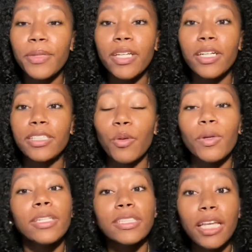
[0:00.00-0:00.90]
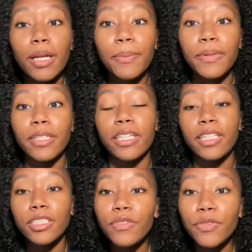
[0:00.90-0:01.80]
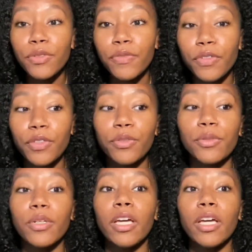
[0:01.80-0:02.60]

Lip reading: because I want to set up an interview for you